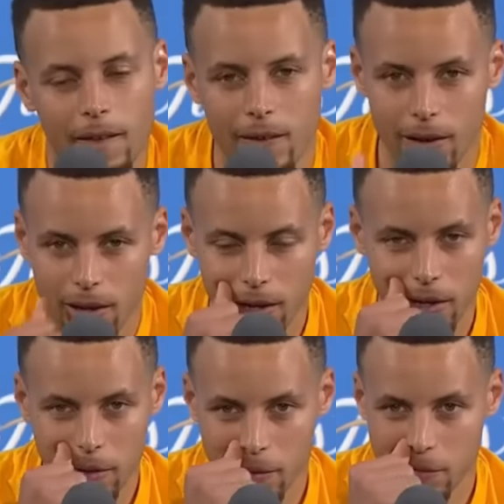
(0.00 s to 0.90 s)

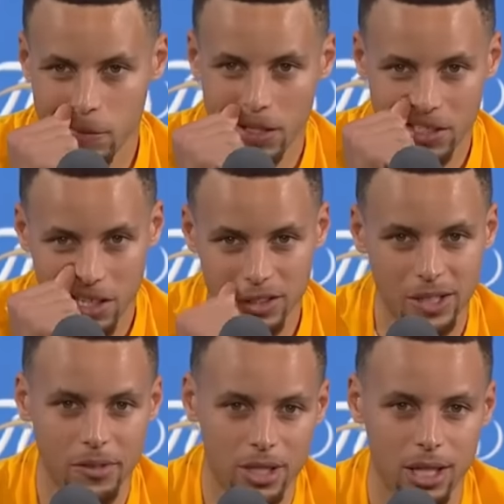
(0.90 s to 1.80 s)
Um, I mean, I think our
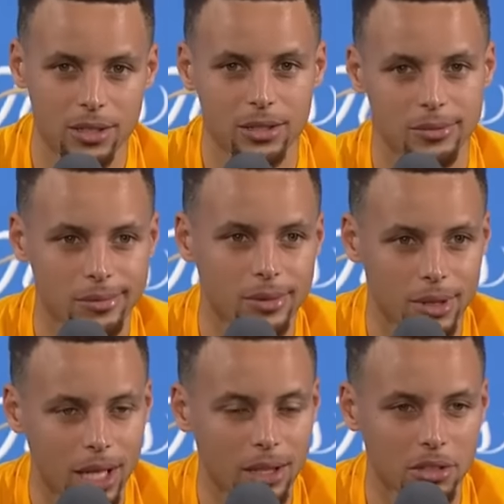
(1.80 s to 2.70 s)
defense has a
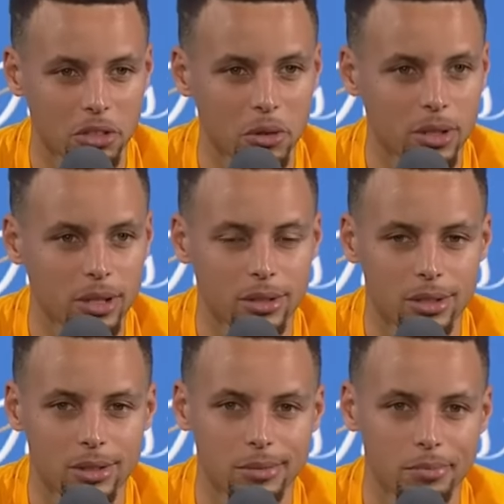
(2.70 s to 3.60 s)
lot to do with it.
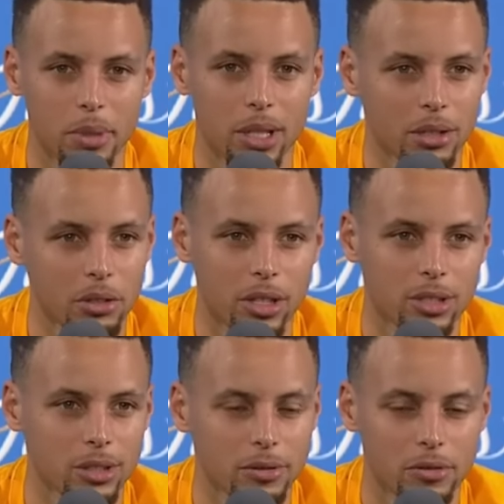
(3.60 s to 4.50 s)
Just being
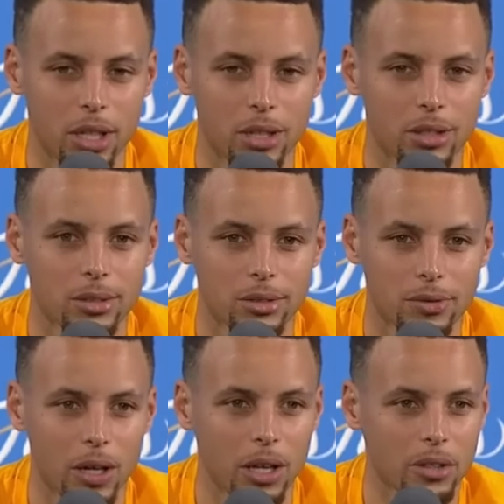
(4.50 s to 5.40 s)
aggressive, trying to
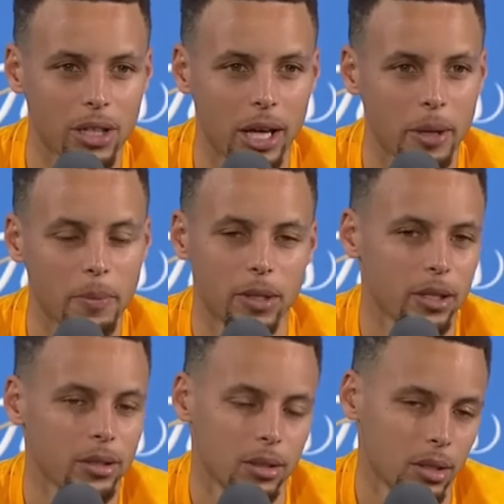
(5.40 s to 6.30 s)
follow the game
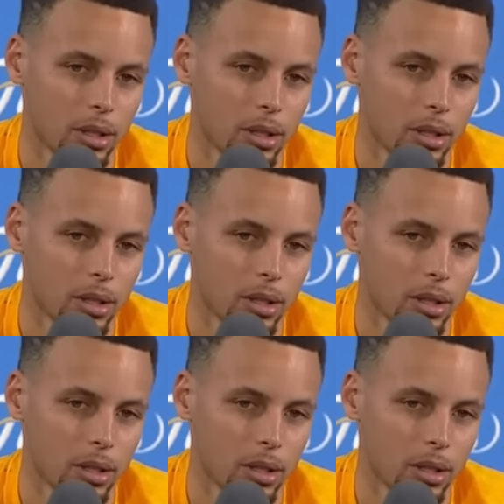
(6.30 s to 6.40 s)
plan.